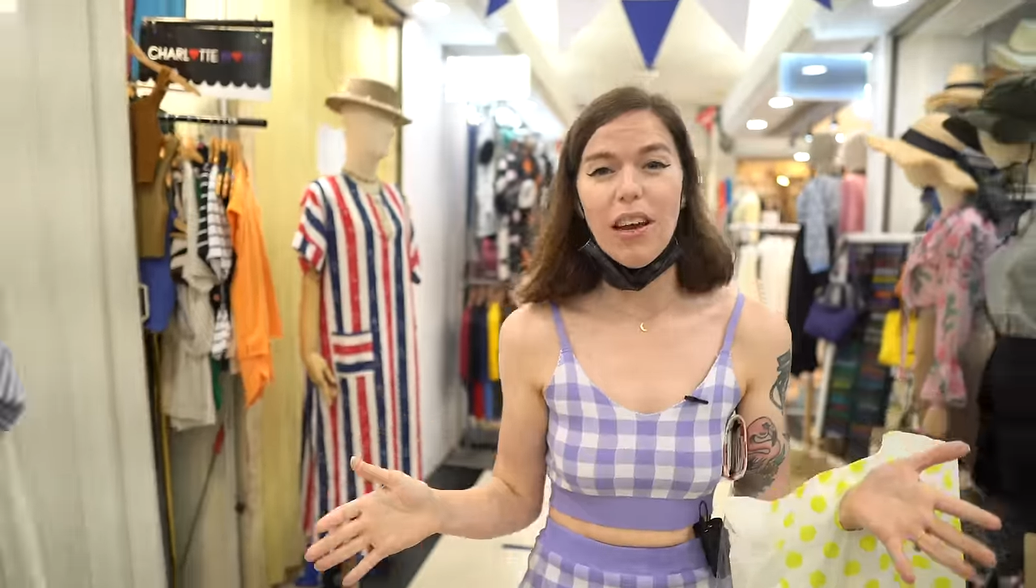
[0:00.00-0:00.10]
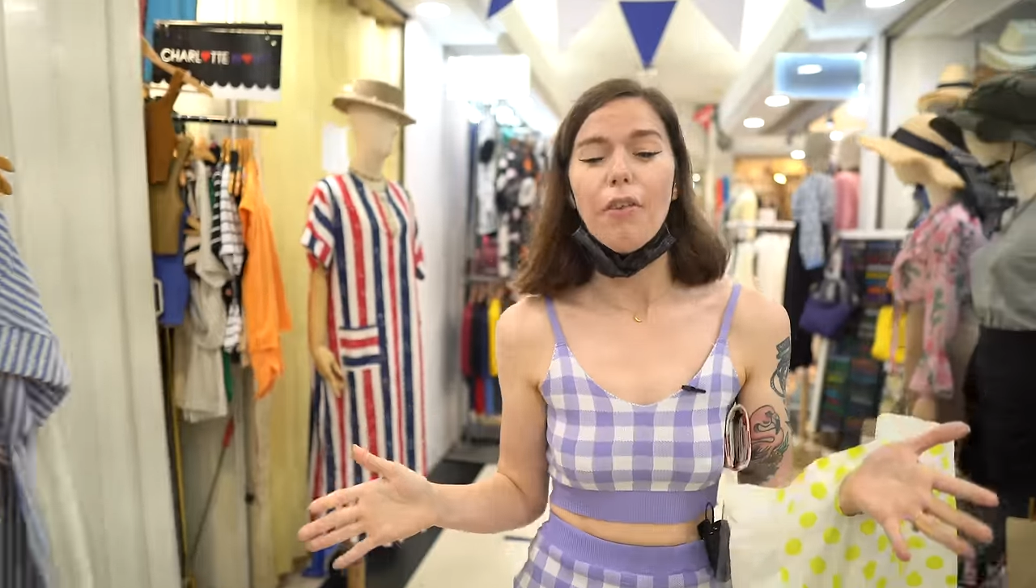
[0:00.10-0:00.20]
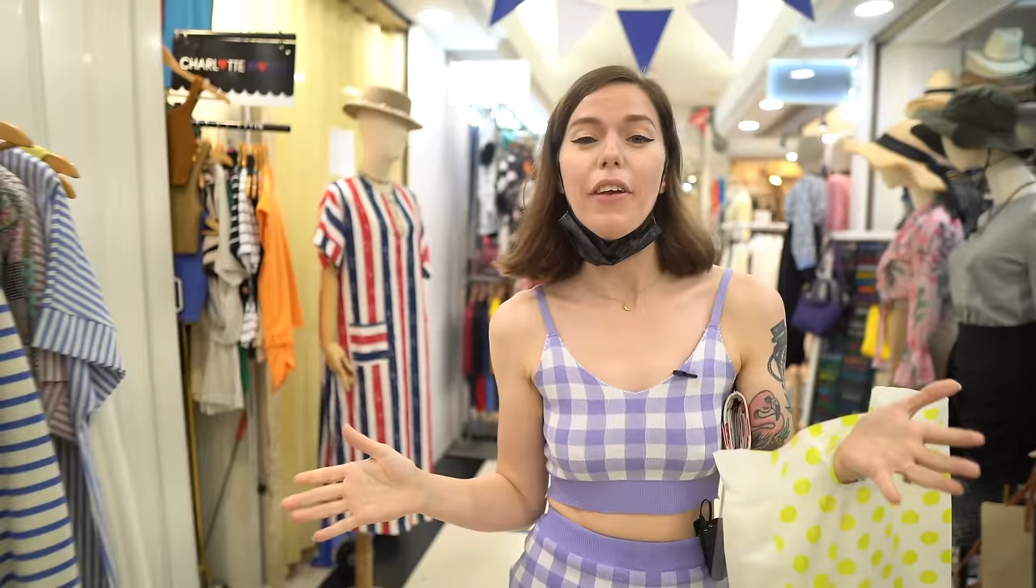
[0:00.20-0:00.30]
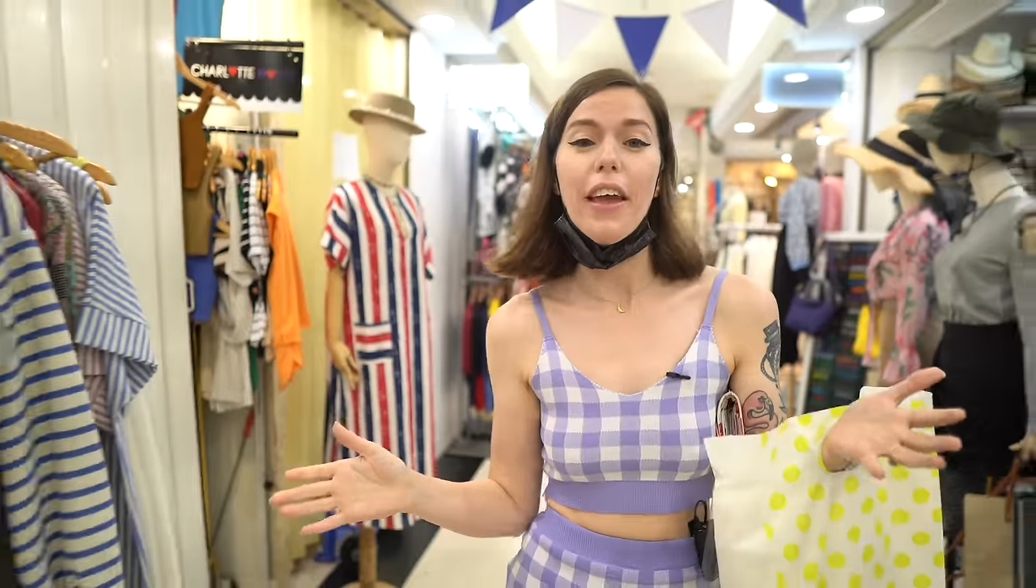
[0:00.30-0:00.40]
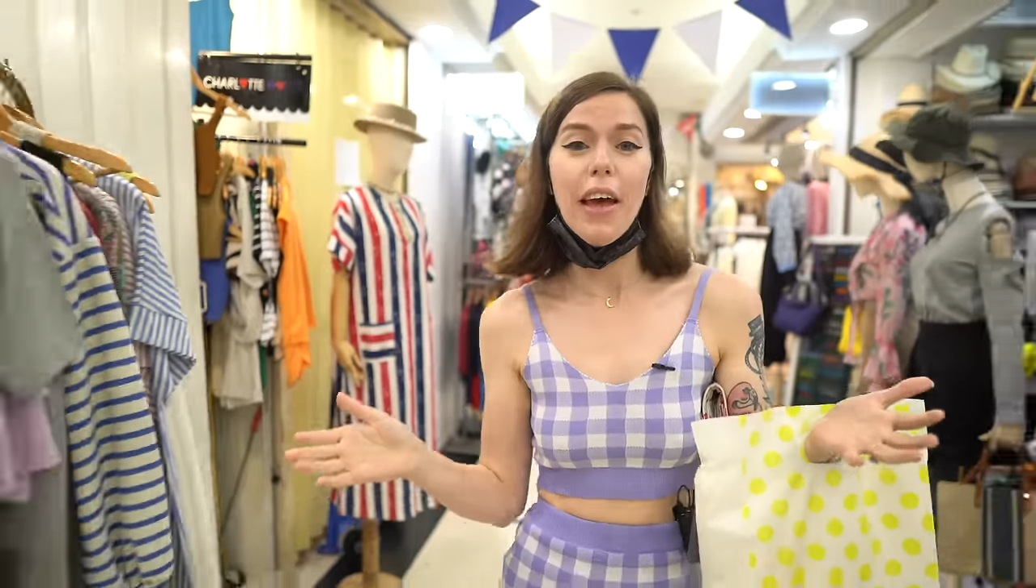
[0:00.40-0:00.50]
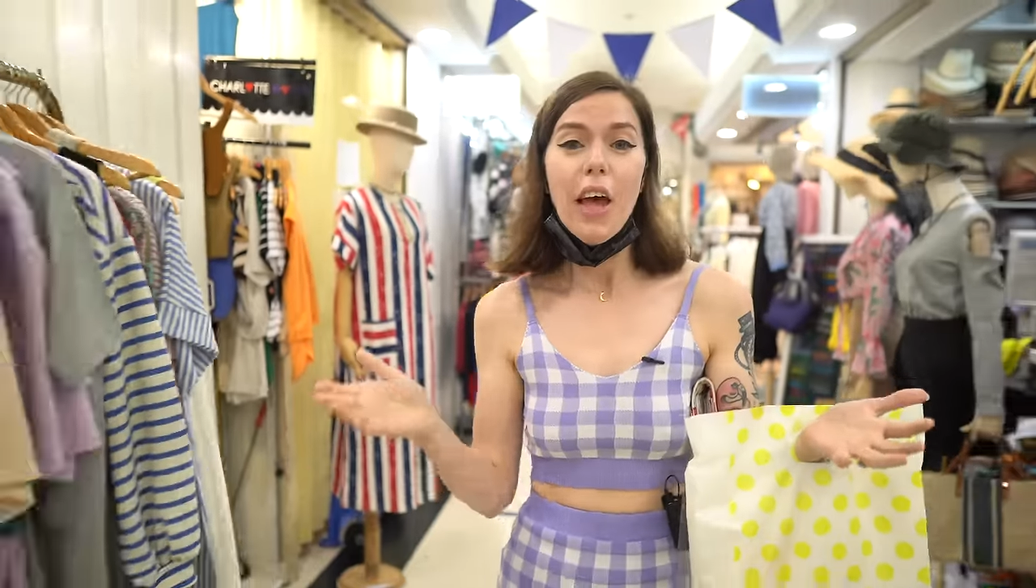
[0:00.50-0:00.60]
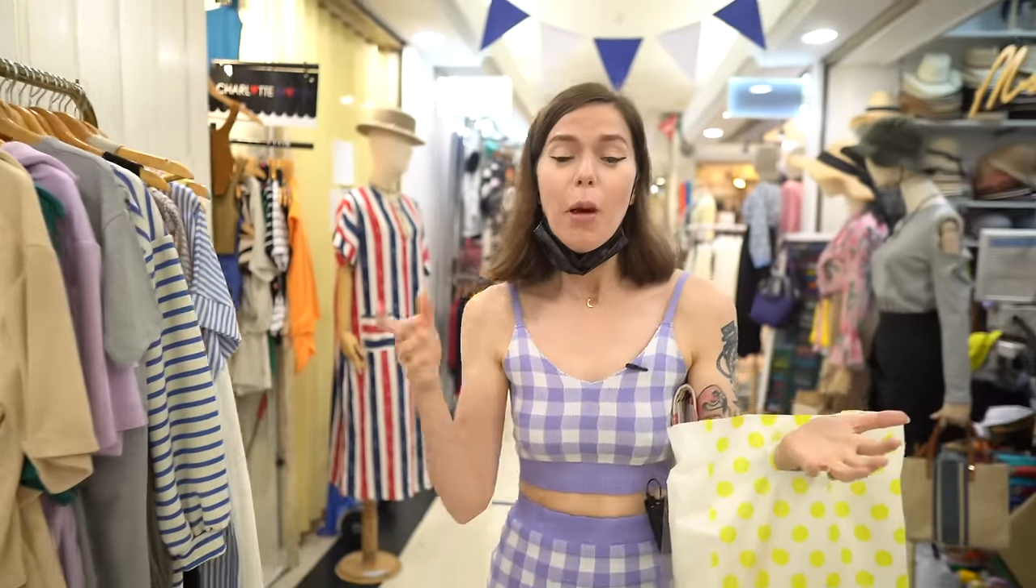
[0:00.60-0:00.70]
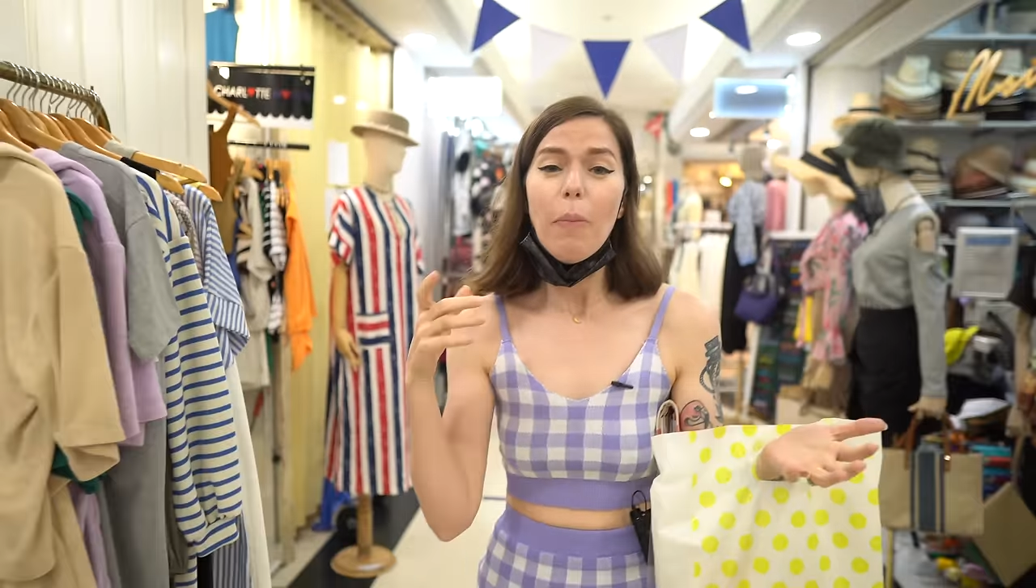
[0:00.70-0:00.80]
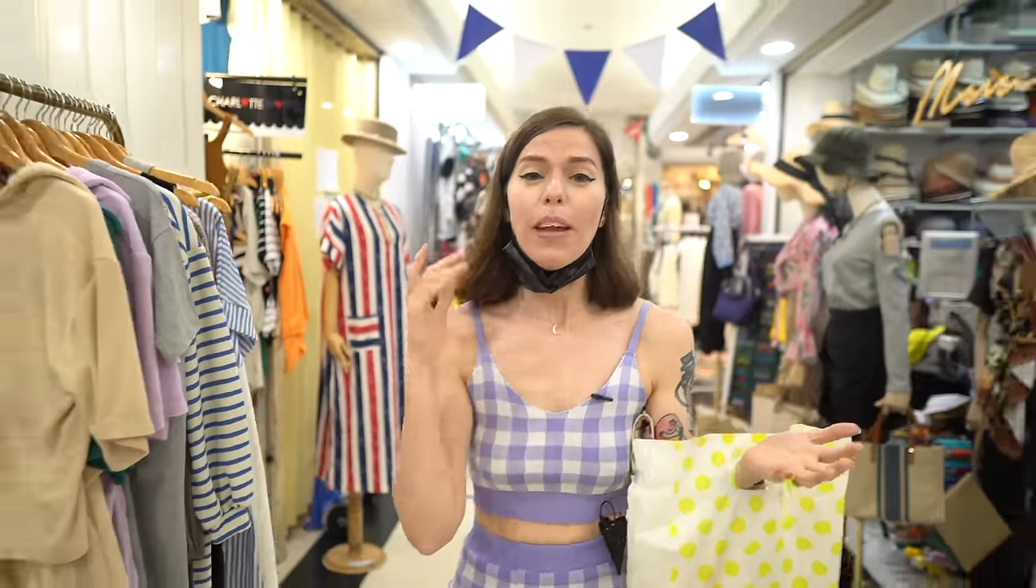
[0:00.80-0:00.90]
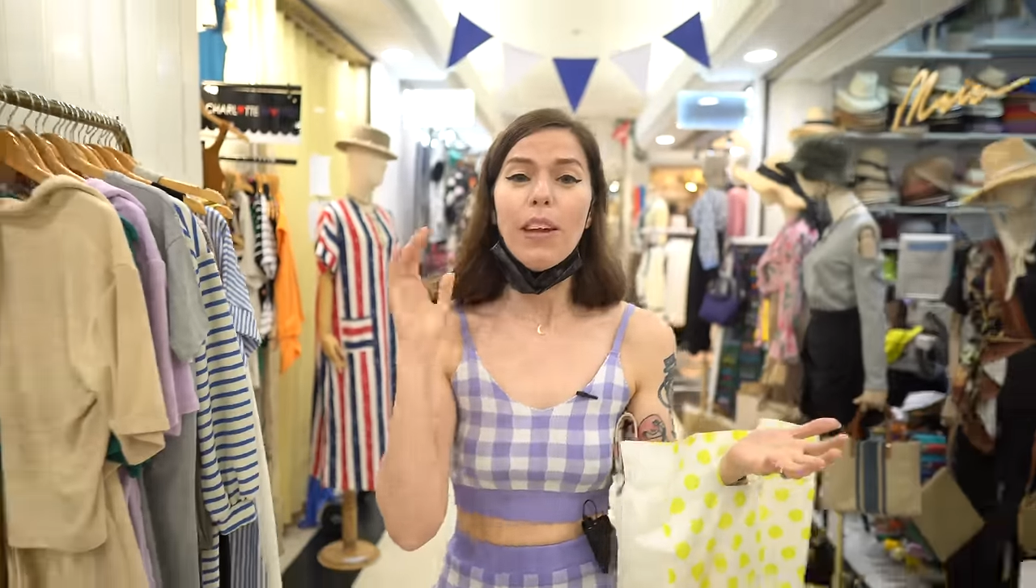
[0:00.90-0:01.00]
stuff here,
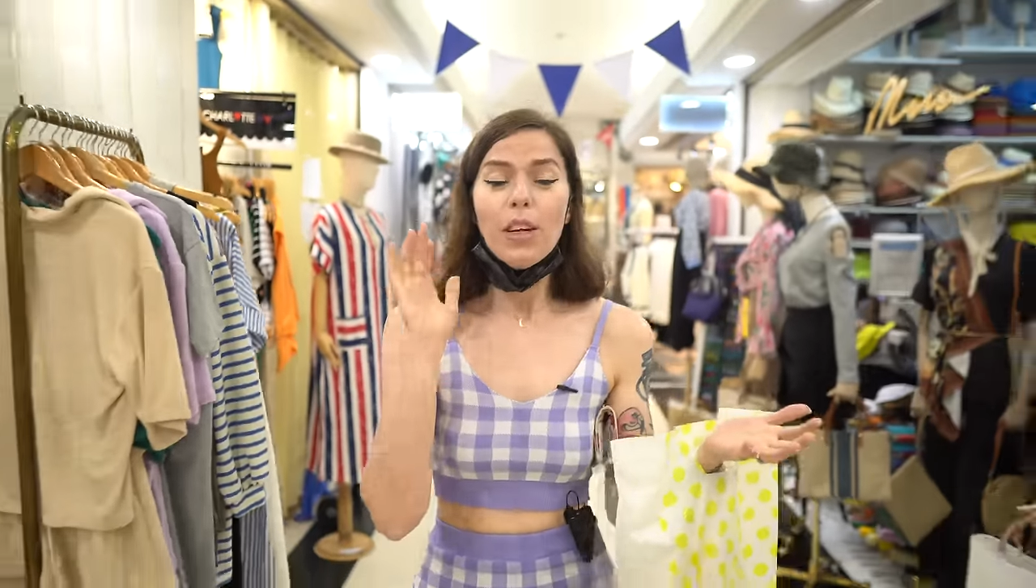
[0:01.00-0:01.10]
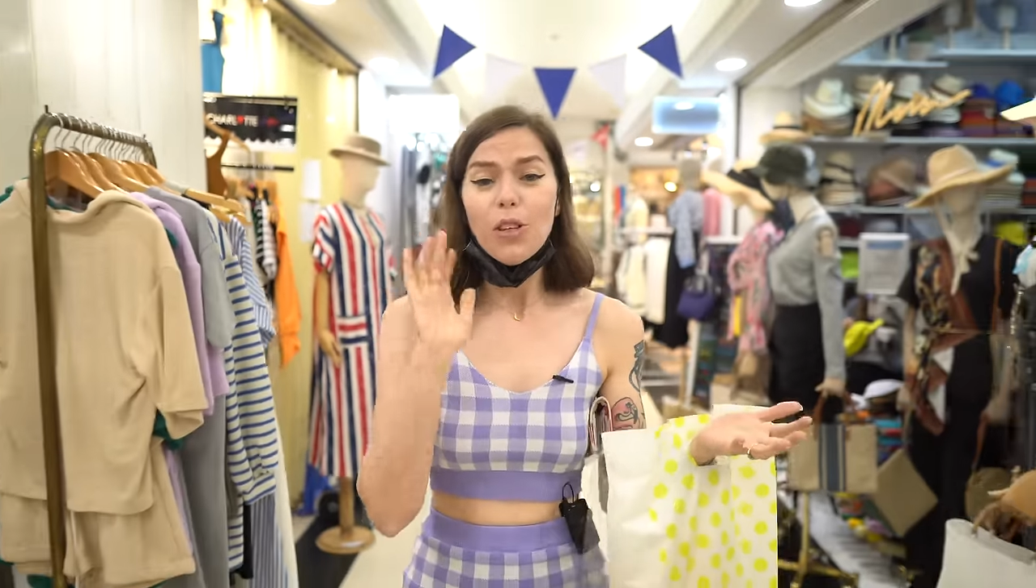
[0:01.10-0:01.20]
but